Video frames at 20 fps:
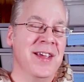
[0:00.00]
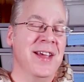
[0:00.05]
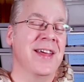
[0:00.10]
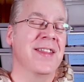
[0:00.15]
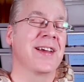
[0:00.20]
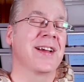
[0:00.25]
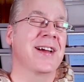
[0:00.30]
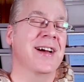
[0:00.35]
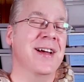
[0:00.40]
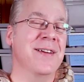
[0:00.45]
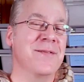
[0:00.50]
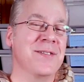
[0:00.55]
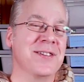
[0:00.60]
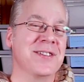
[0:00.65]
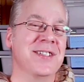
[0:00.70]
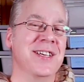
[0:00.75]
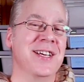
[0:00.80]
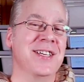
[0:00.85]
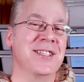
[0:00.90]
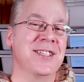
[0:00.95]
and the
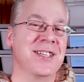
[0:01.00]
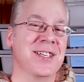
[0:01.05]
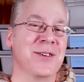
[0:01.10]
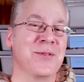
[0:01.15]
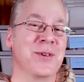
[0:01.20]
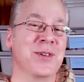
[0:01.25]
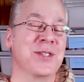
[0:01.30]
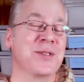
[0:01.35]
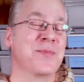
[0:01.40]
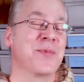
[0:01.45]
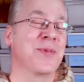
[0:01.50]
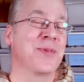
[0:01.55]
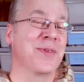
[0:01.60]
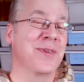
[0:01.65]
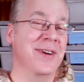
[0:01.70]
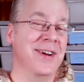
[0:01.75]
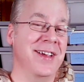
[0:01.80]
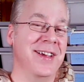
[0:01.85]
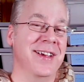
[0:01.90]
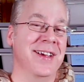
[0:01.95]
conversation was
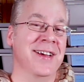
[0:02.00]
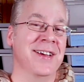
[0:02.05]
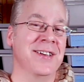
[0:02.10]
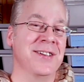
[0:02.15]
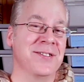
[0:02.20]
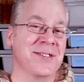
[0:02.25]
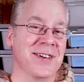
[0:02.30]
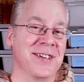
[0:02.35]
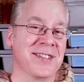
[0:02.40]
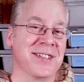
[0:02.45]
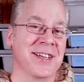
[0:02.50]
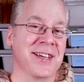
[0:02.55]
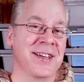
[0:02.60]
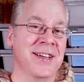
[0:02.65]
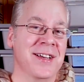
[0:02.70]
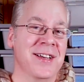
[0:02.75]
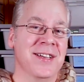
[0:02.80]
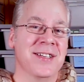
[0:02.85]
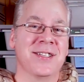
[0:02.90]
pretty interesting.